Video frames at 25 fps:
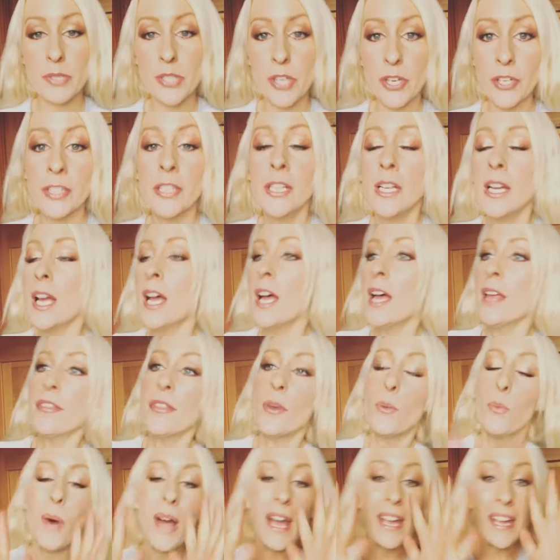So
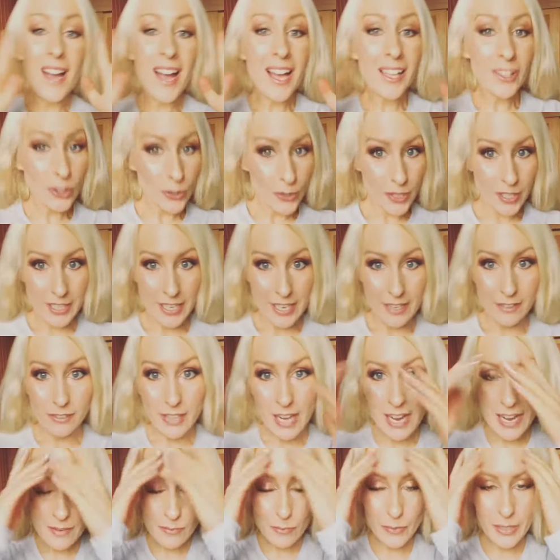the way I look at it,
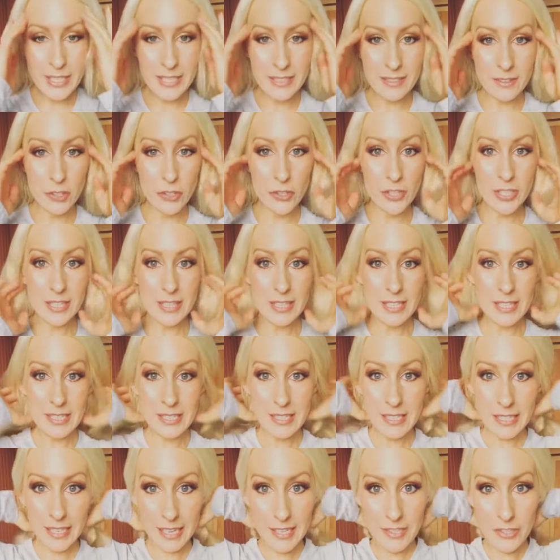right? We can look at
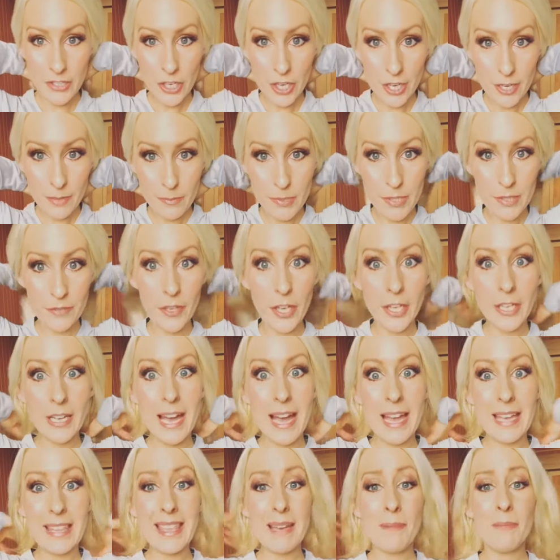this in terms of,
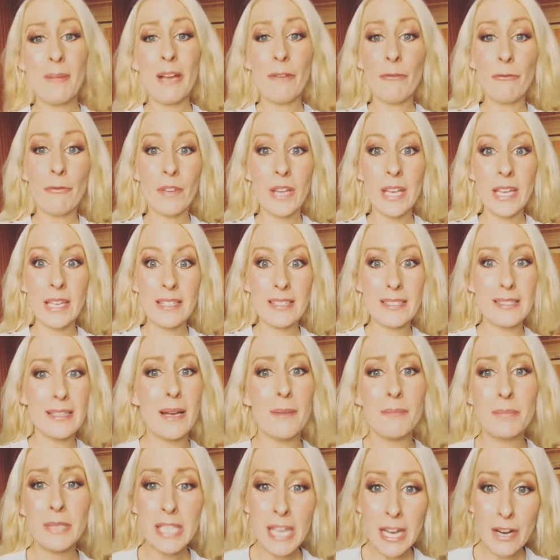okay, they're my fears and
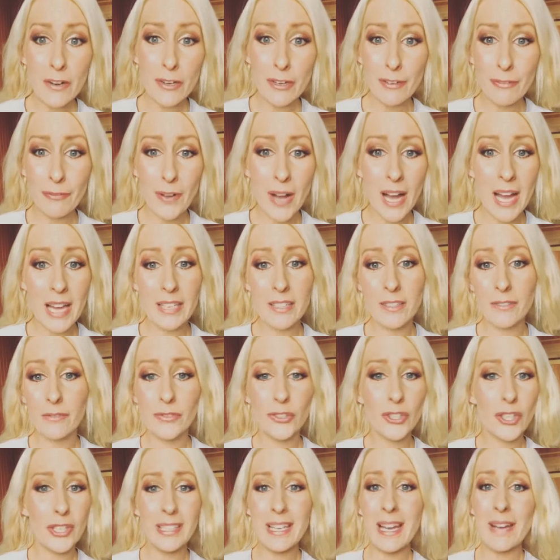I'm terrified of
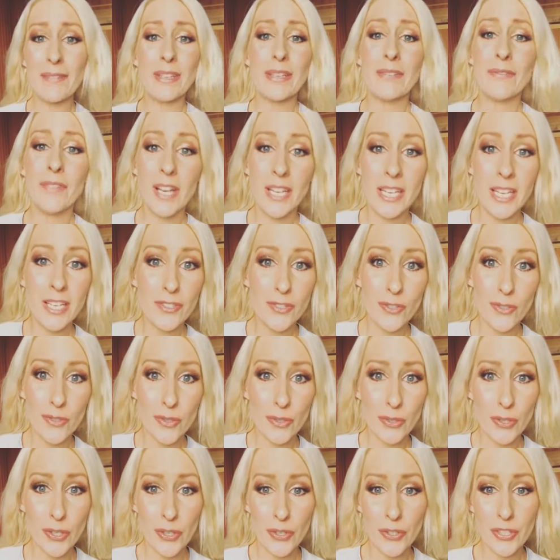not having financial
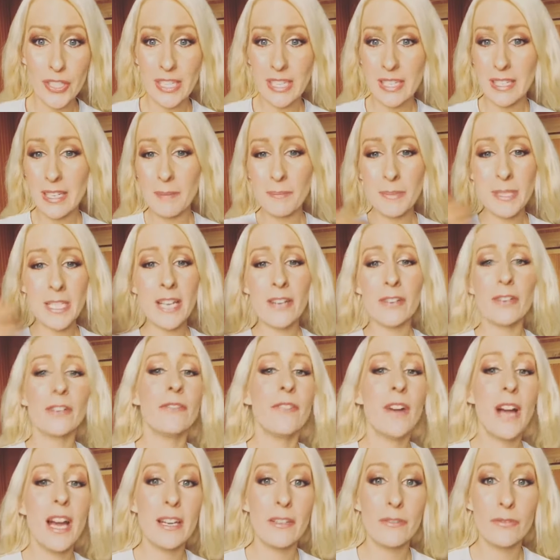security and I'm
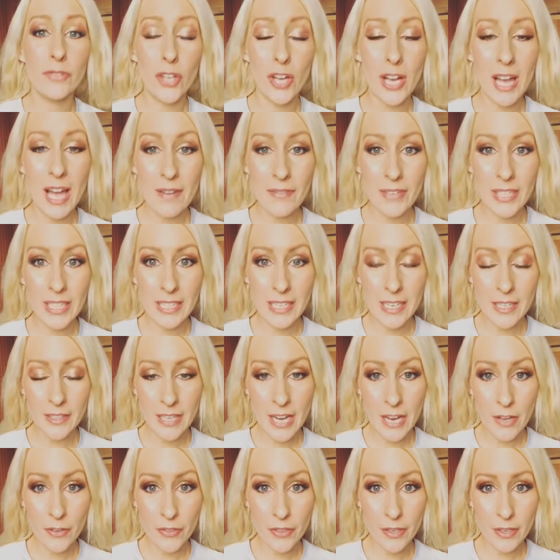terrified of not having an
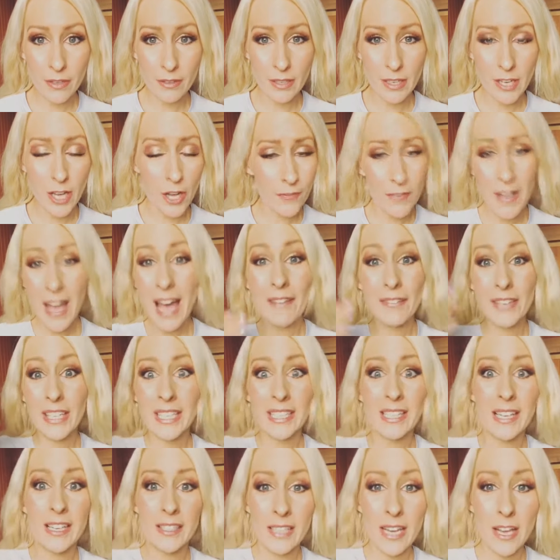unhealthy, of having
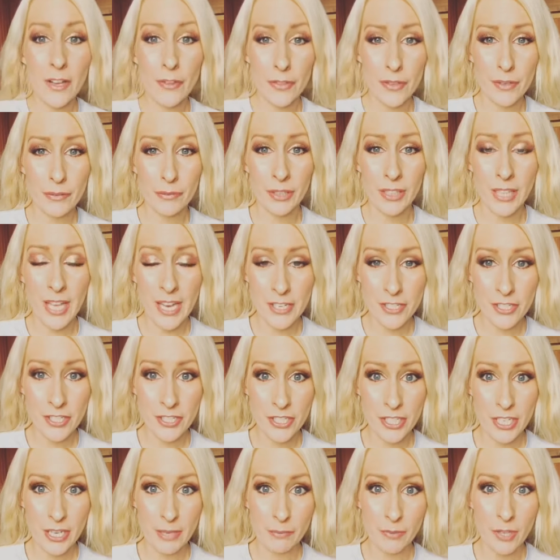an unhealthy
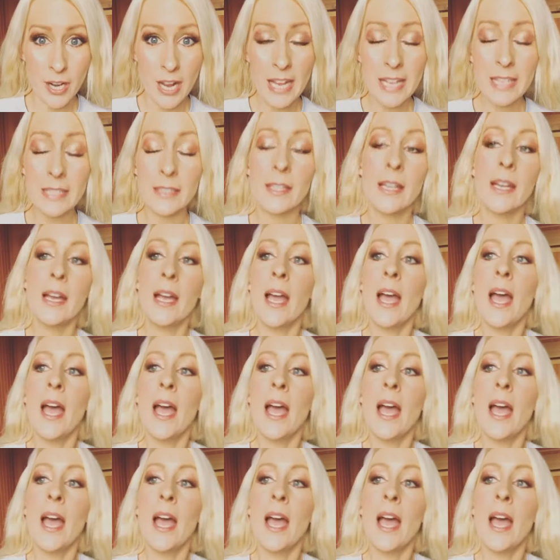relationship, right?